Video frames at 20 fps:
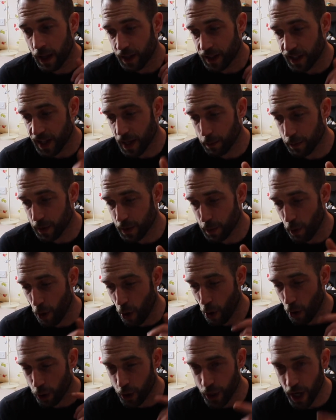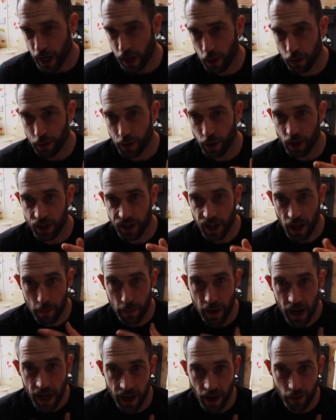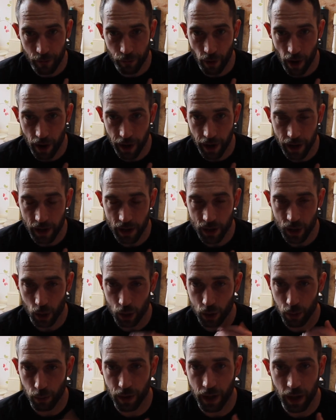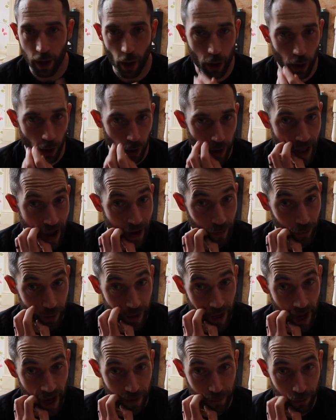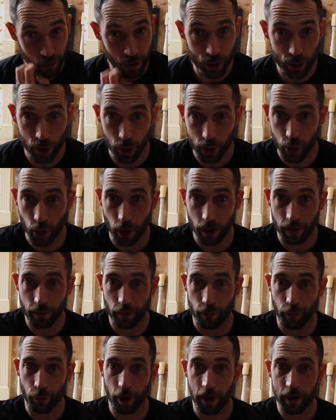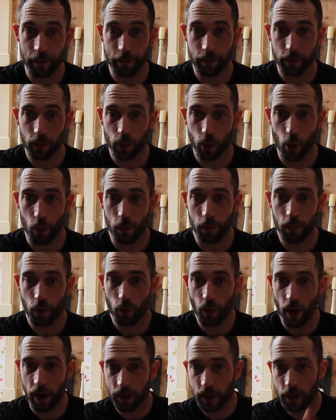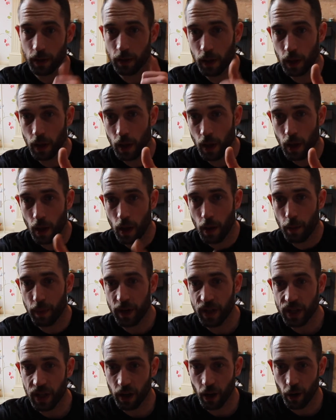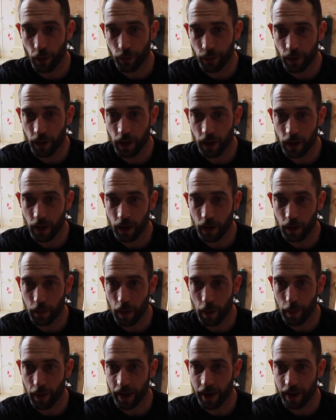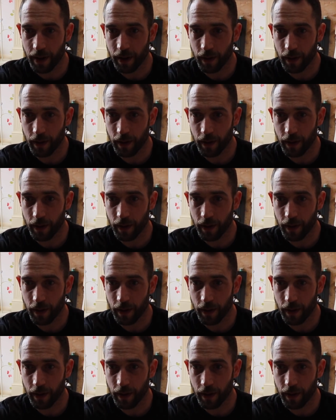Tim tomorrow, Jack a Thursday, me again Friday. So something going on every day for you to enjoy for free. Cool. Right. Peace and love. Bye-bye.